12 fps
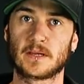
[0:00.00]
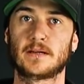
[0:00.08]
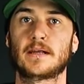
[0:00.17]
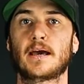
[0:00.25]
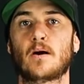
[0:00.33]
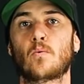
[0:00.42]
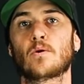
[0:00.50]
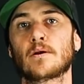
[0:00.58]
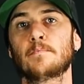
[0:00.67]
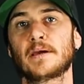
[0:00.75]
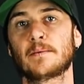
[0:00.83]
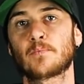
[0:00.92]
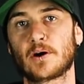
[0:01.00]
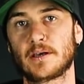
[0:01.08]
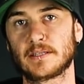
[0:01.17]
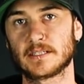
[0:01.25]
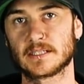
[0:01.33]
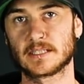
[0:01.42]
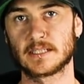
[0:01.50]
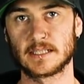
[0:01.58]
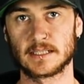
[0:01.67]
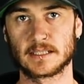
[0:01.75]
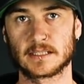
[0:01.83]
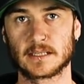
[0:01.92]
Now, what I mean by this
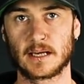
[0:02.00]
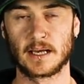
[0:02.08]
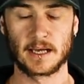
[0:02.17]
is